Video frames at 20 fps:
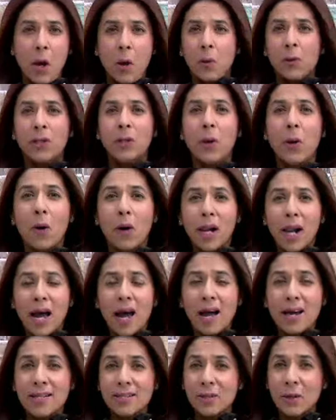With all
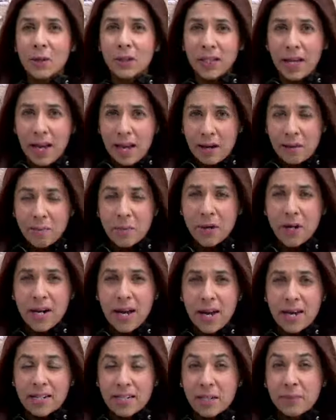eyes on the Alberta
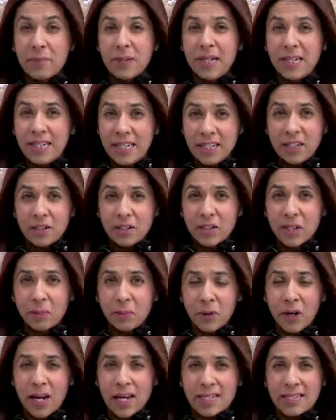NDP
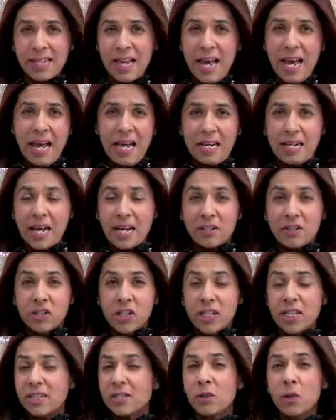leadership race,
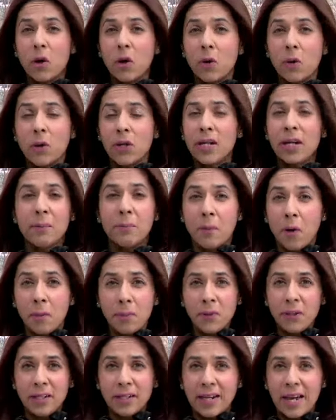Nenshi is not only a
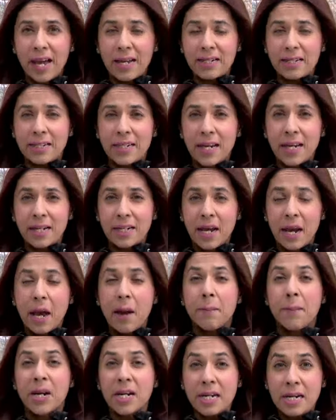popular candidate,
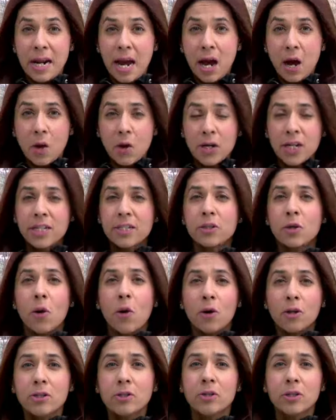but now he's
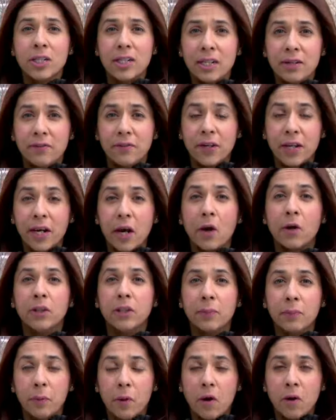also delivering on
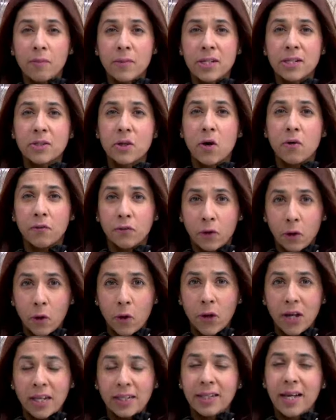the promise of
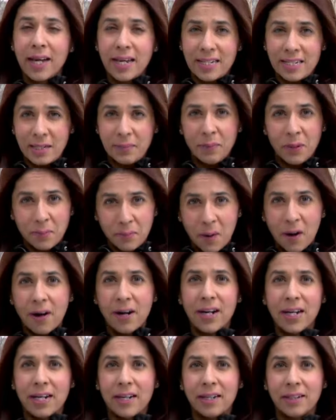growing the NDP
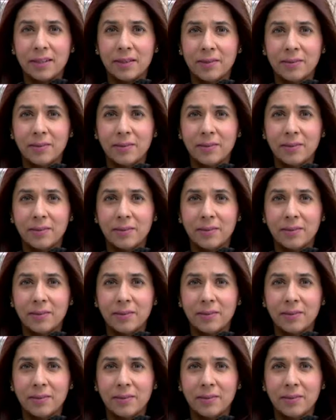party.